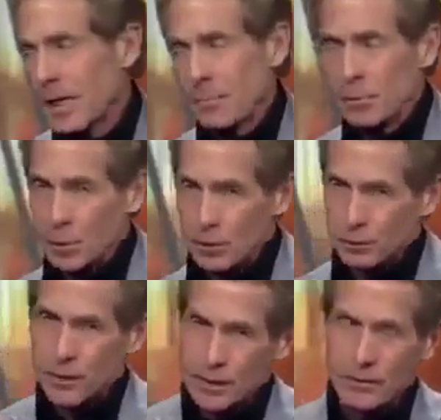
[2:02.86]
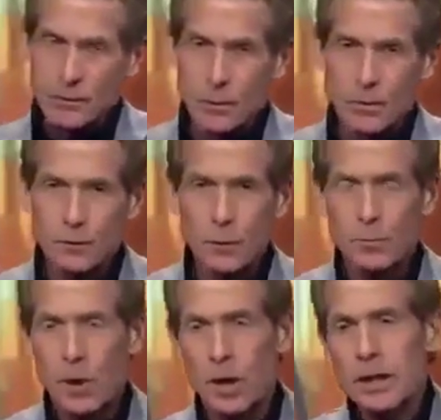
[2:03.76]
about how beautifully he can throw the
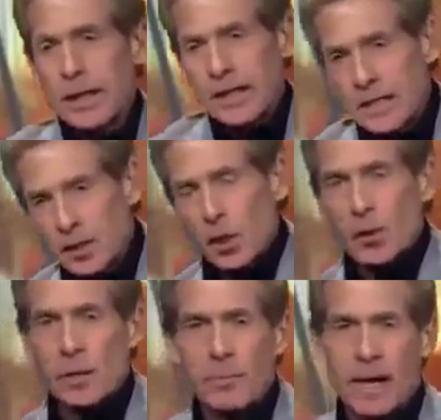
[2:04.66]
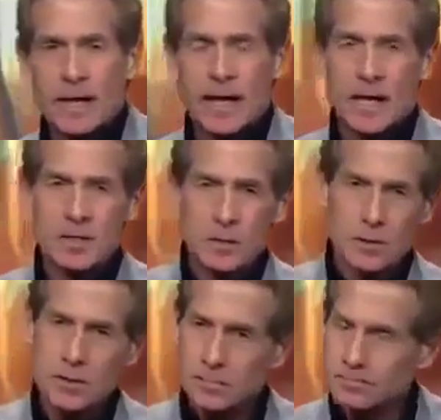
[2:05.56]
football, and he did go get Matt
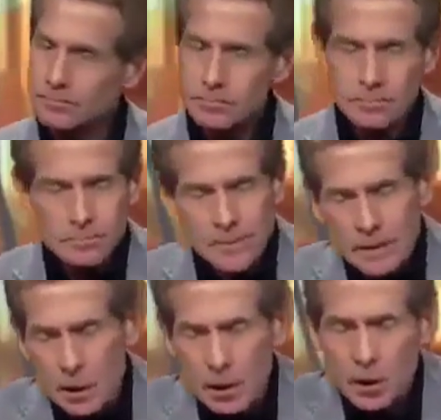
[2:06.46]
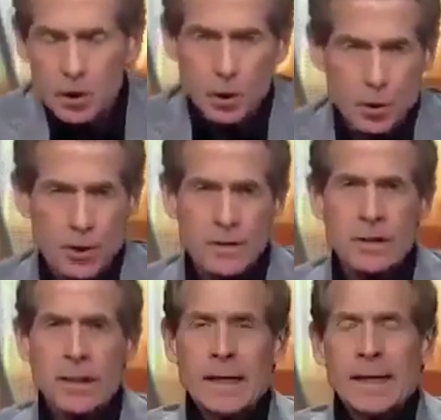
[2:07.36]
Castle as a little
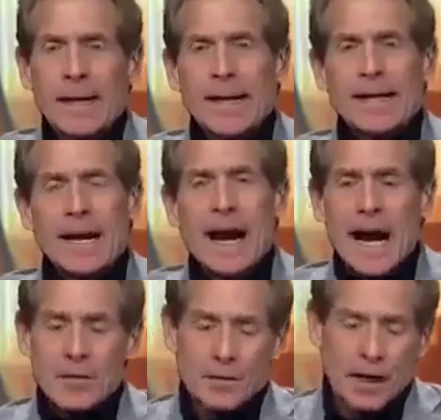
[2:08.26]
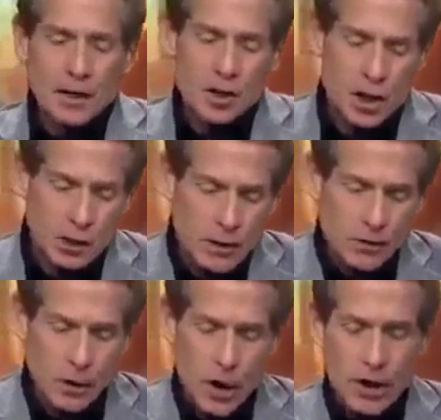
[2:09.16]
insurance. And I think Jerry
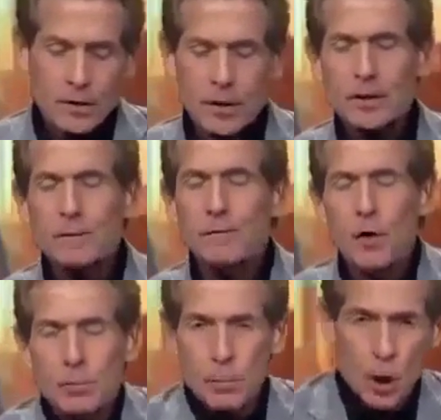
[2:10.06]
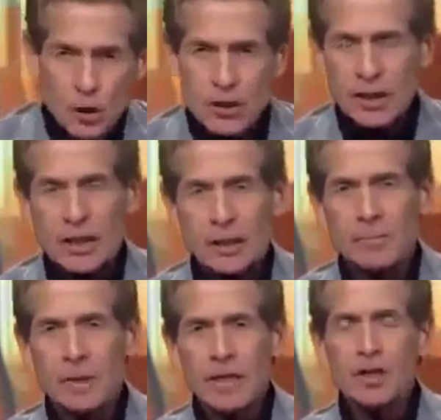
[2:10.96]
thought this football
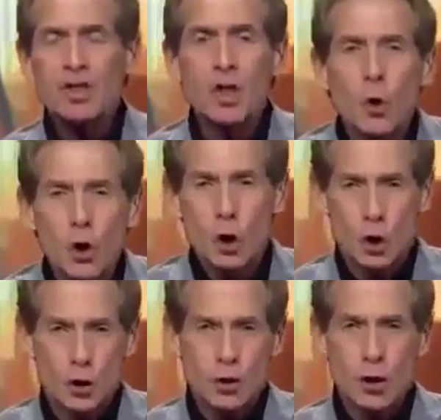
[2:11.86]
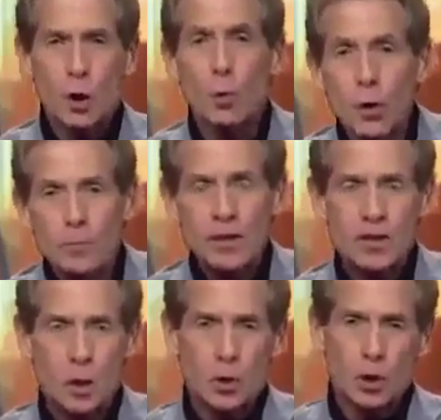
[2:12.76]
team is so good, or would be
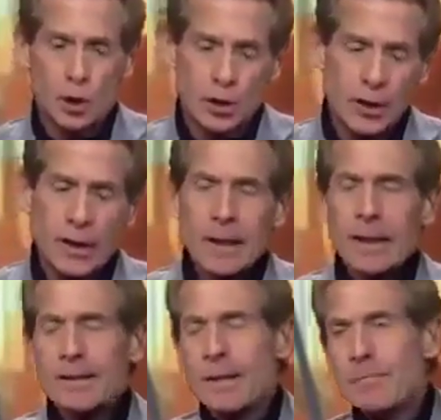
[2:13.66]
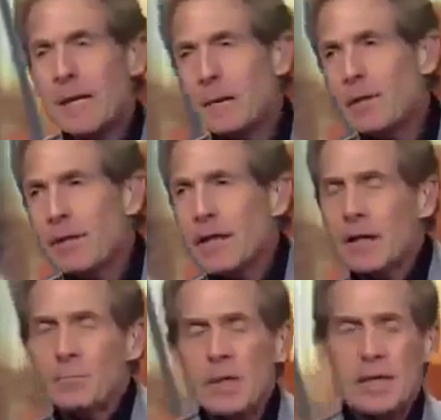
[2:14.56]
so good, that maybe they
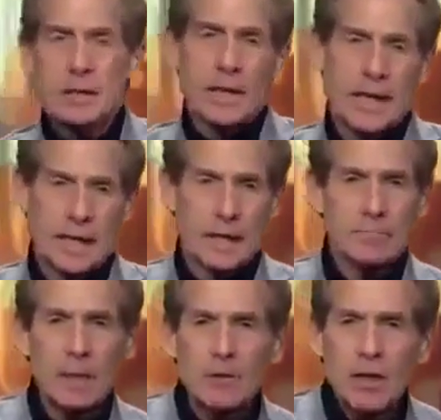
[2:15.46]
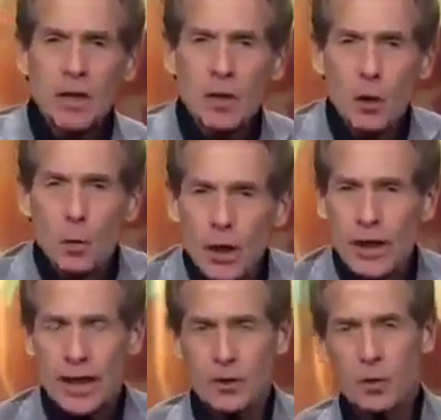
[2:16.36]
could beat Atlanta. Maybe they could go
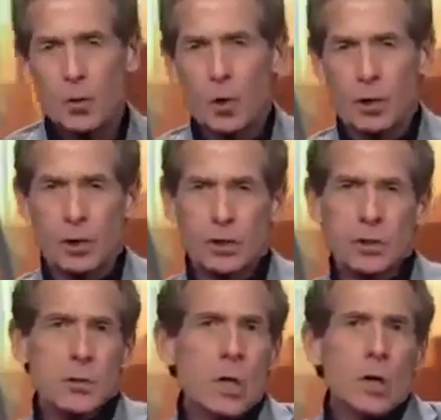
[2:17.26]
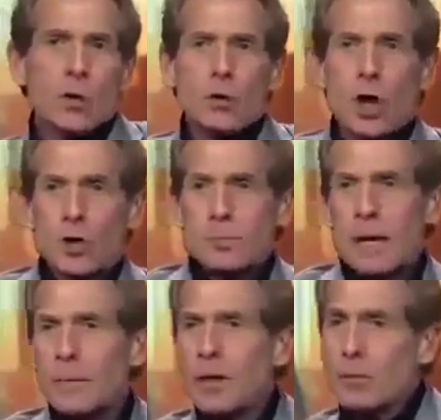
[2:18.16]
win at New Orleans. Who knows?
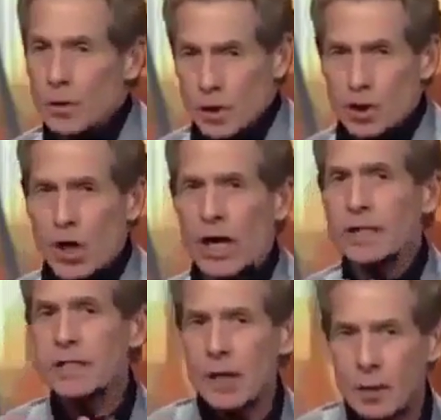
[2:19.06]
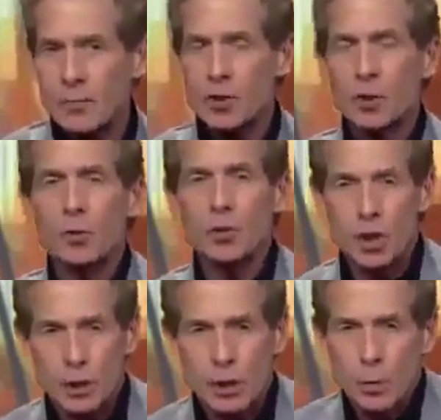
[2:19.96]
Maybe when the Giants come to
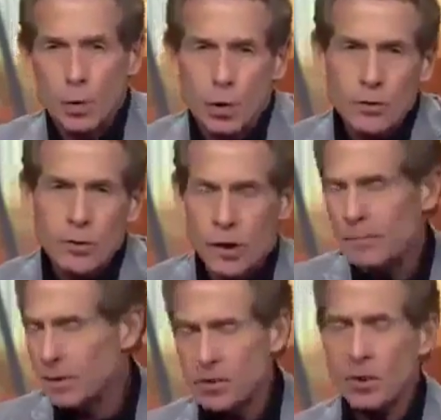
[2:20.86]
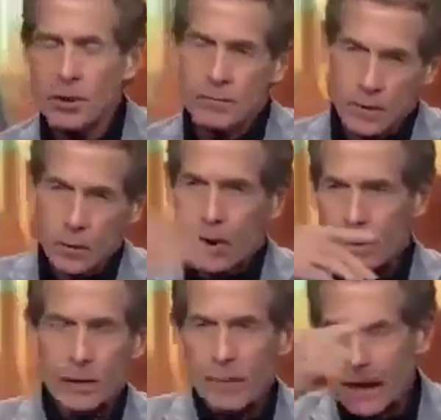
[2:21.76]
Jerry World, the other way
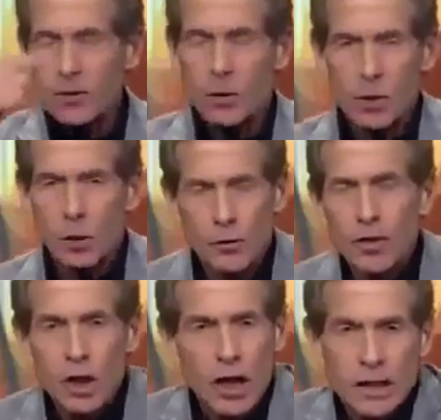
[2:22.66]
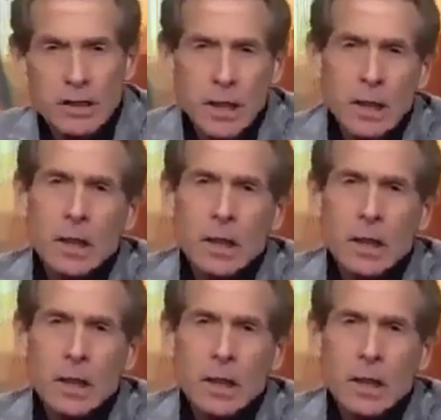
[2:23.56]
around, go to the Giants,